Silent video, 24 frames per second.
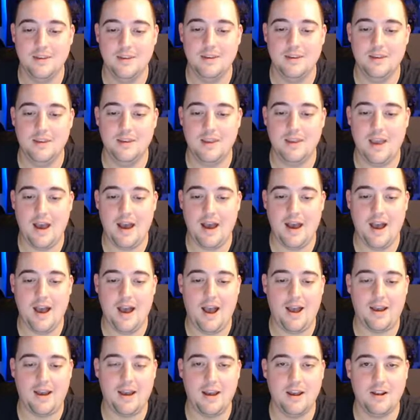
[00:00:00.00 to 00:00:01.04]
yeah,
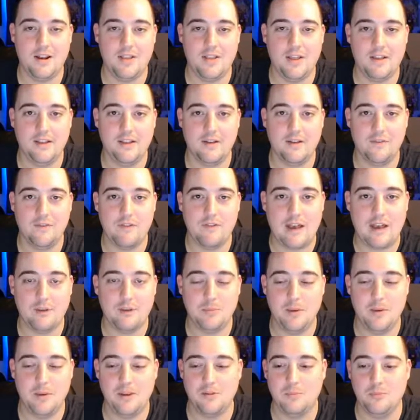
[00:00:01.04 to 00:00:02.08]
I kind of like that
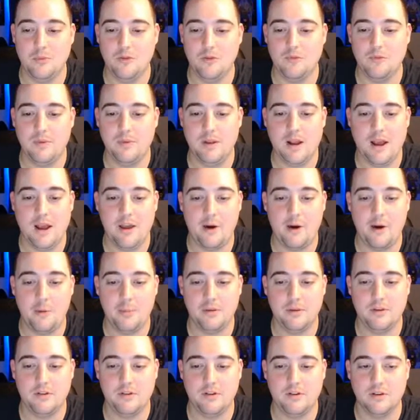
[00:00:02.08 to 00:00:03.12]
fast-paced movement. I hope
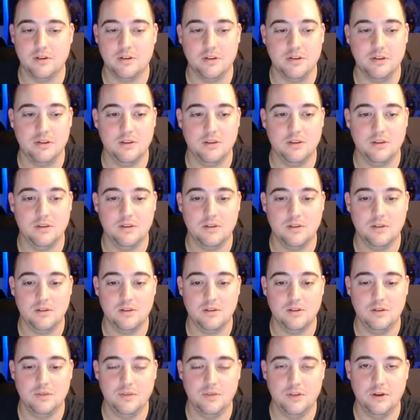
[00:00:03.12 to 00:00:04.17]
it's just as
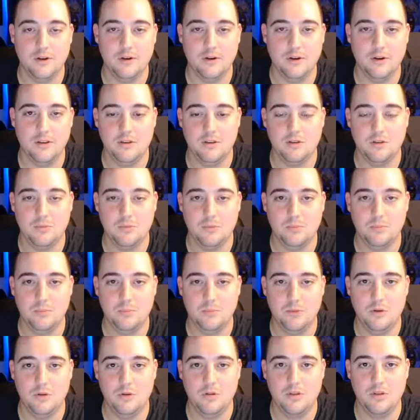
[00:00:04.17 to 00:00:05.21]
fluid and
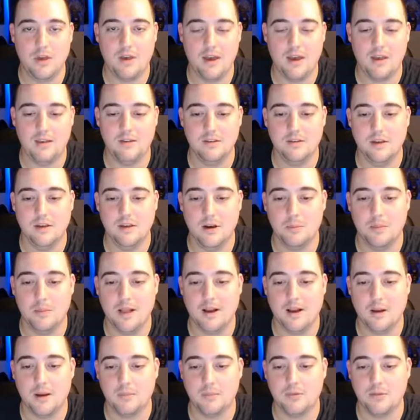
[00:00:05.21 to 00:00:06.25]
smooth as
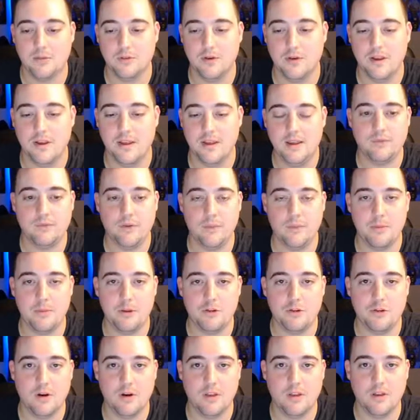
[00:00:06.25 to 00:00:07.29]
Black Ops 3. From the
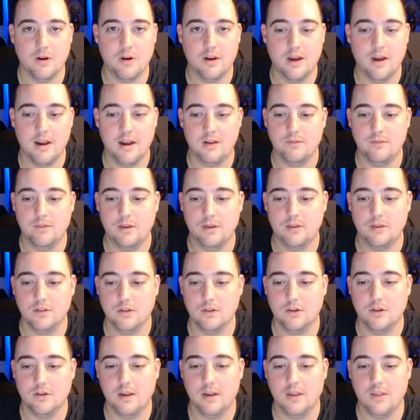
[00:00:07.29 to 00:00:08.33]
trailer, it kind of does
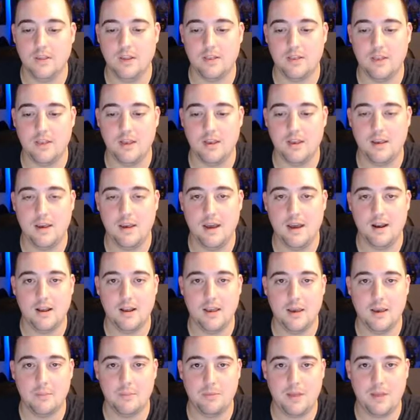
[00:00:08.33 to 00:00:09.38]
look like that they kind of
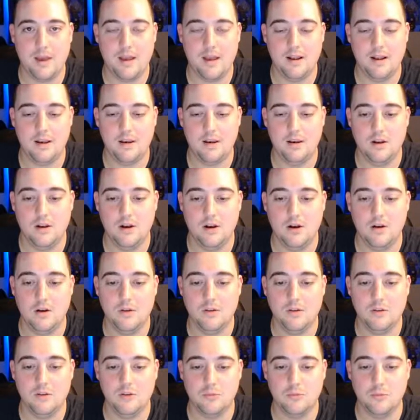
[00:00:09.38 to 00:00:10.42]
kept that, you know,
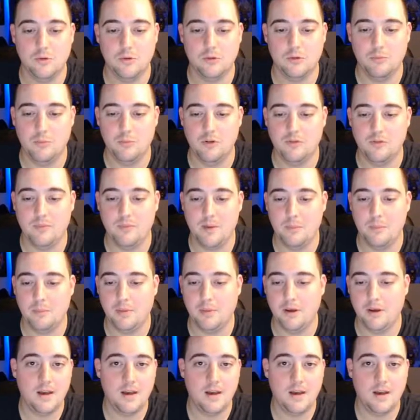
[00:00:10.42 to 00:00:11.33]
smooth movement, but